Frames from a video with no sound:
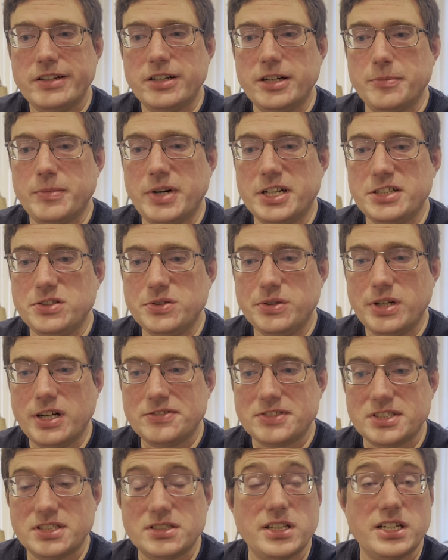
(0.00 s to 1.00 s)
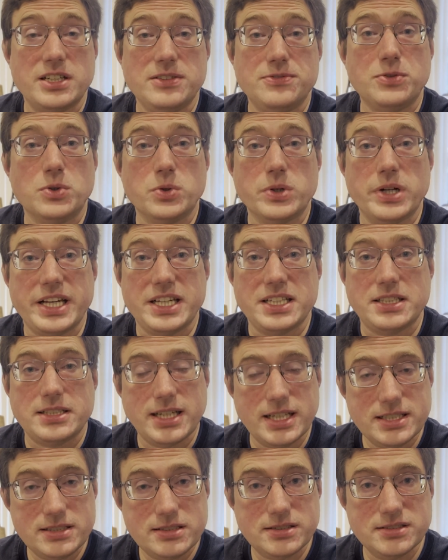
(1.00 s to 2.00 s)
I do have to study for a
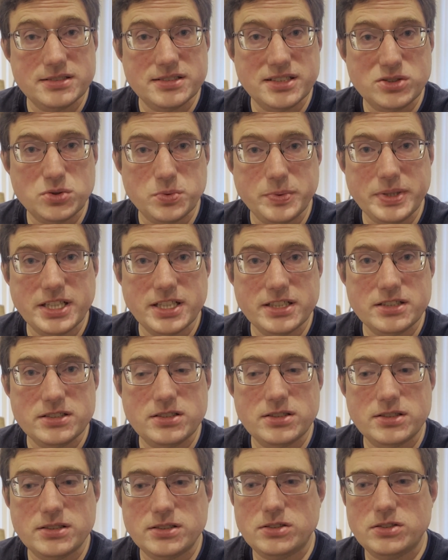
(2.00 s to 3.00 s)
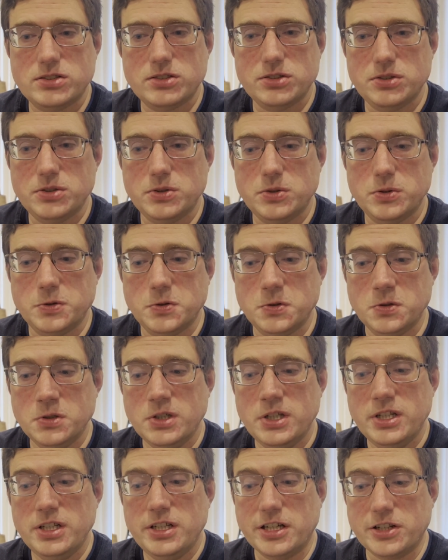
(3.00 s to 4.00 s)
test this weekend to
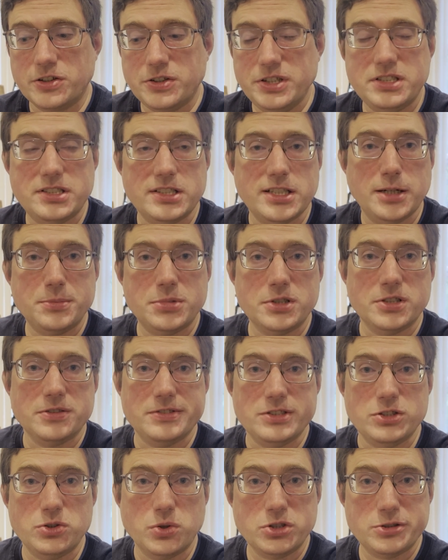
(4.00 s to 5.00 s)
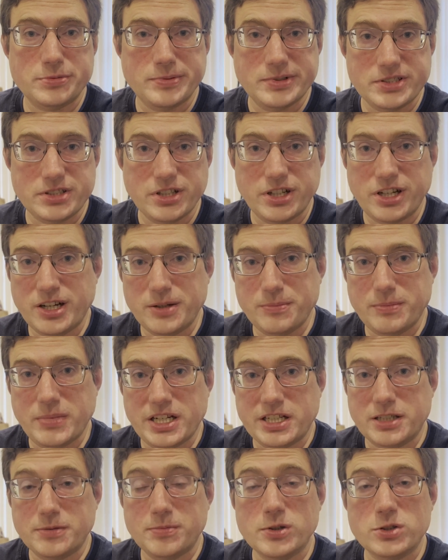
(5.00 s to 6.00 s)
increase the number of endorsements on
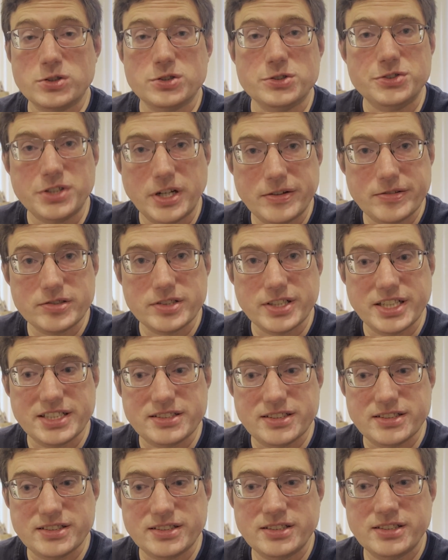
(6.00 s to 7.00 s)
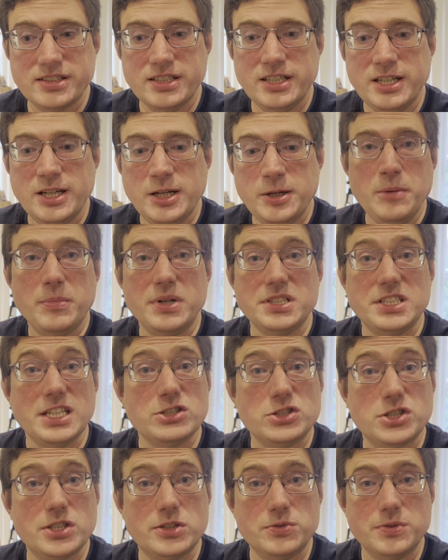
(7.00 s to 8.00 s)
my commercial driver's license, but
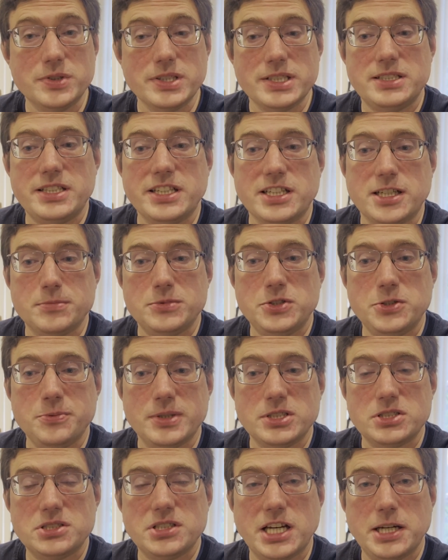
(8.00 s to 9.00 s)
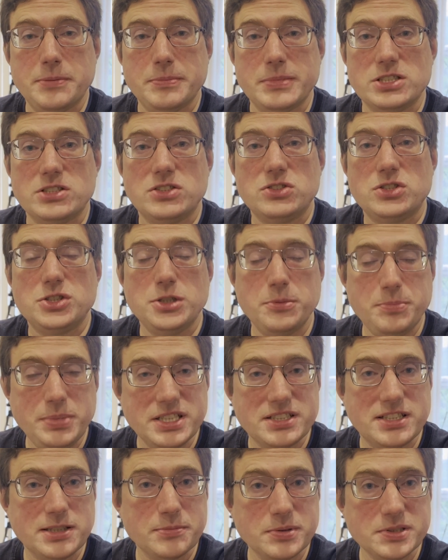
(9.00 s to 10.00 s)
that shouldn't really take up too much time. It should be a
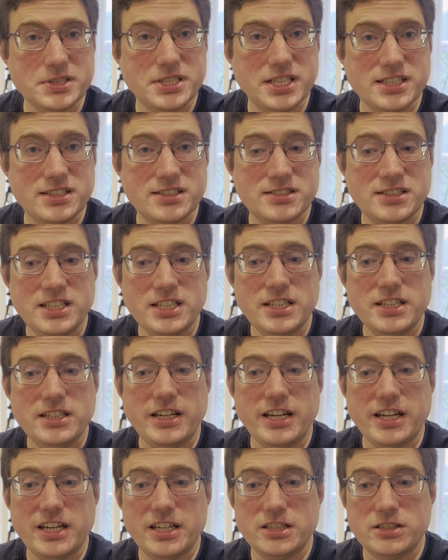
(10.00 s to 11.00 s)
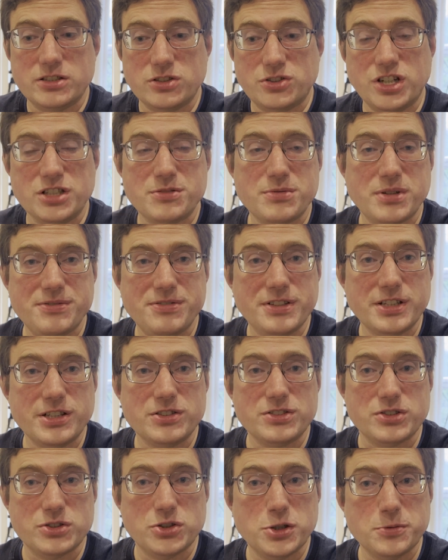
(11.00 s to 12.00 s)
simple test, and cross my
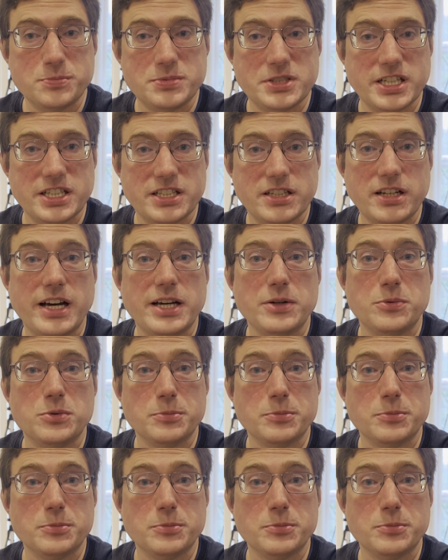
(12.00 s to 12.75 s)
fingers and hope that I will